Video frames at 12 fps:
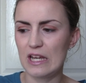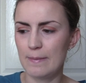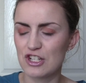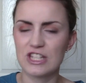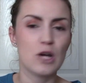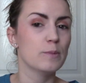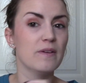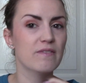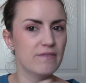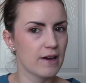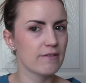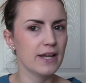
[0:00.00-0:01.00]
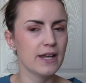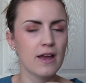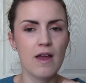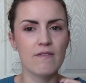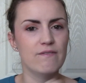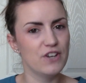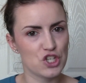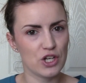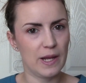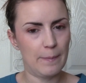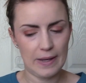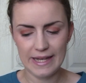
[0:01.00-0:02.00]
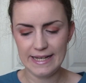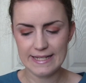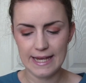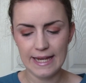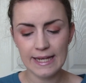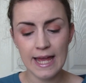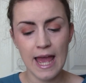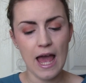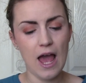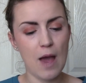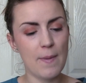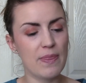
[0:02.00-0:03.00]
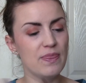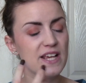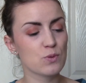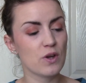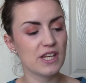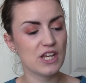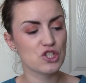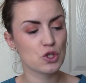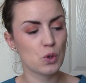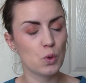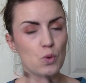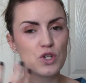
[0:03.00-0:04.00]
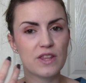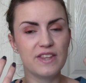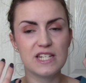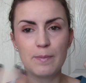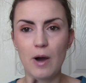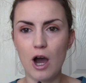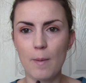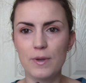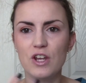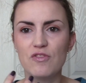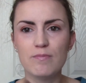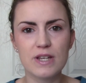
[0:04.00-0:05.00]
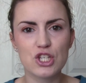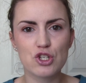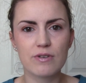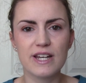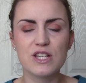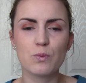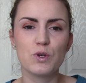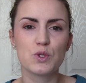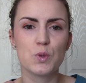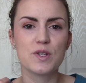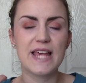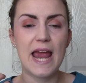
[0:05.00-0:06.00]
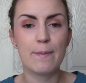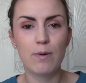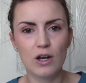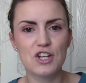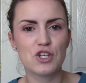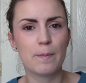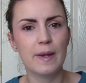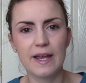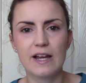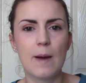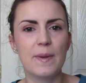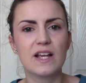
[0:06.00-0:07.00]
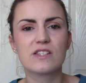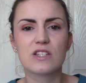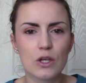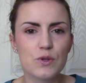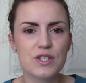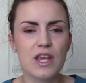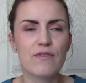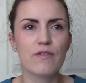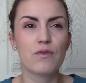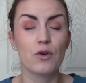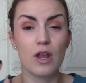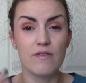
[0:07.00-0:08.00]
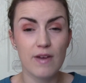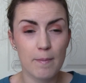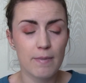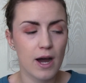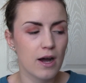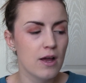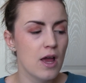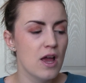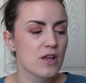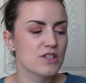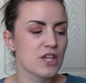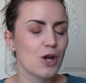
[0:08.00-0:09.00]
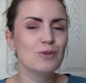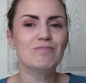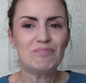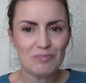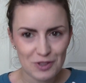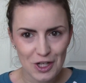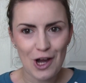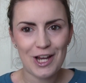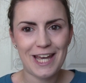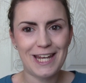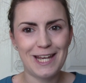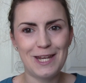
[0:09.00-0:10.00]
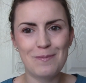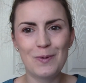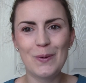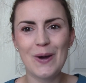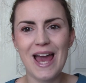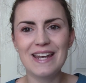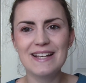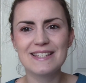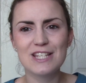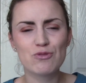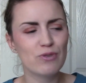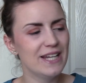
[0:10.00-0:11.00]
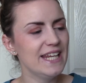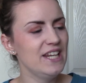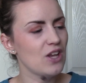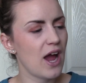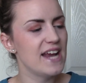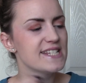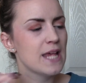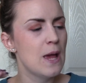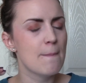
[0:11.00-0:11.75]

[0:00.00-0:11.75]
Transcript: can imagine that would be very visually pleasing. Um, and this one is called the Department of Mysteries, which was a Polish Pickup exclusive for November. So can't get it anymore and it's this really nice